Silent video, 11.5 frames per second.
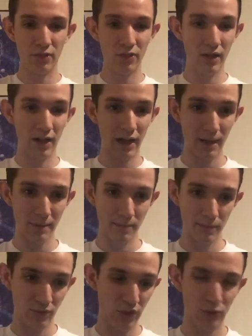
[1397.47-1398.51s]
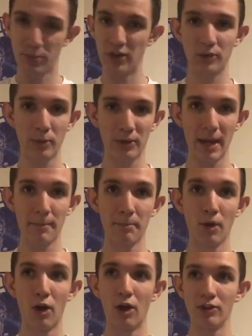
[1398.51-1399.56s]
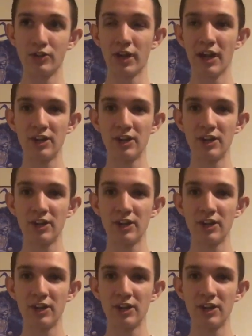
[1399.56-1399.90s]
this principal get mauled.